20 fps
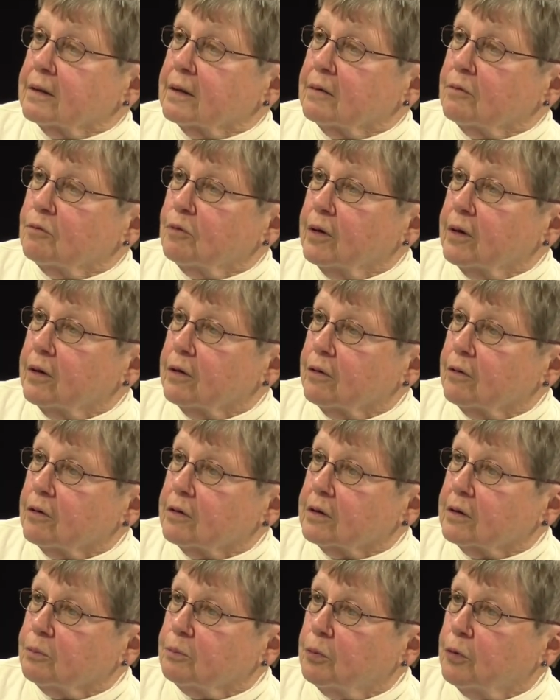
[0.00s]
and whether
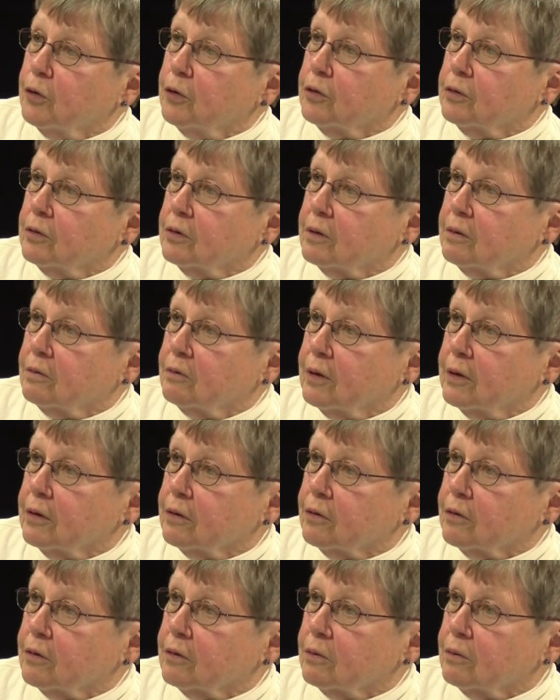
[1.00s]
it's important and
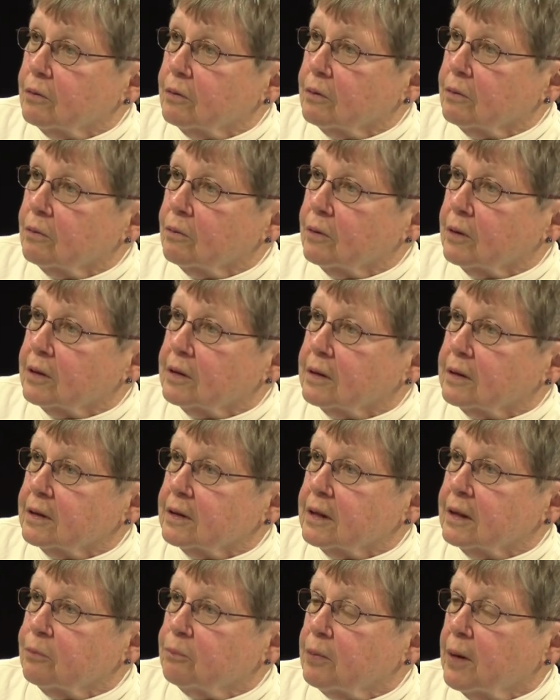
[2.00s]
whether it, what
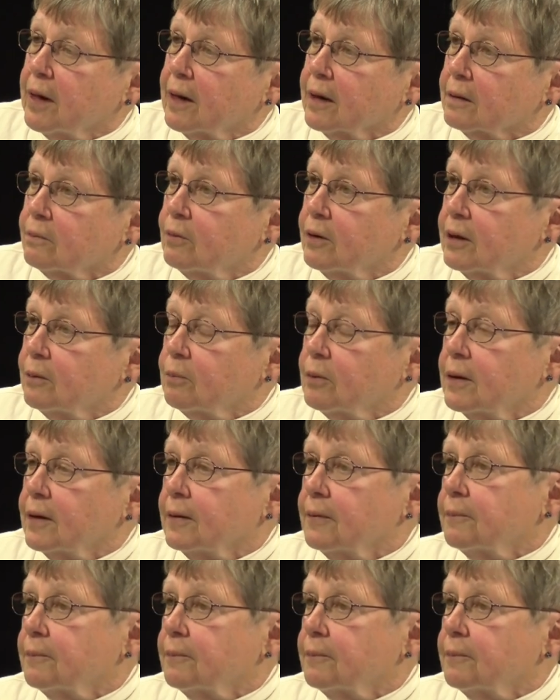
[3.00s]
its impact might be.